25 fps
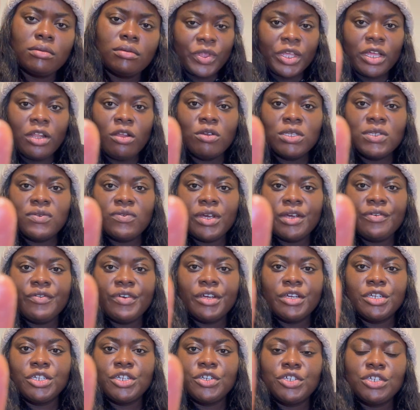it looks very,
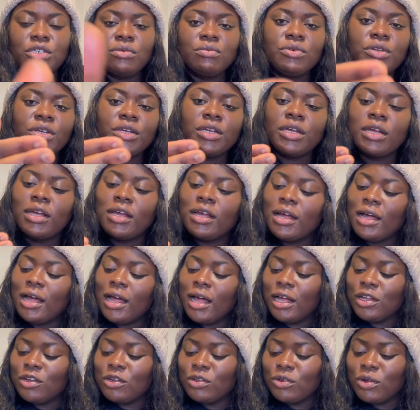very shimmery.
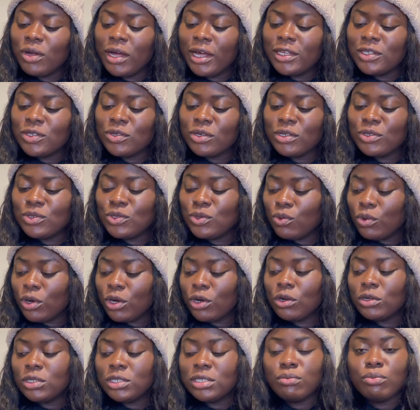I don't know how it's going to
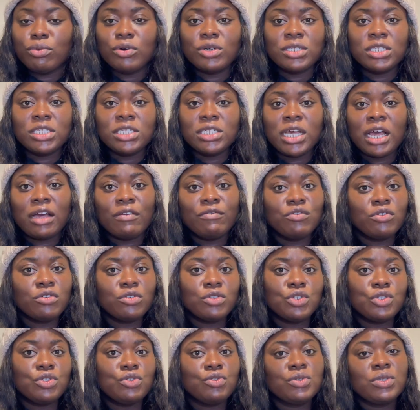work on the body. I've
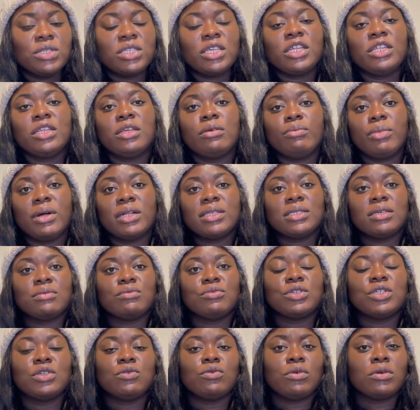not used any Bath and
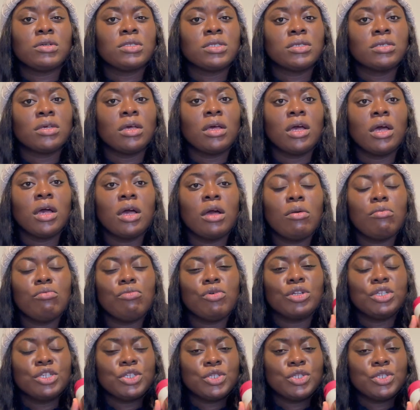Body Works body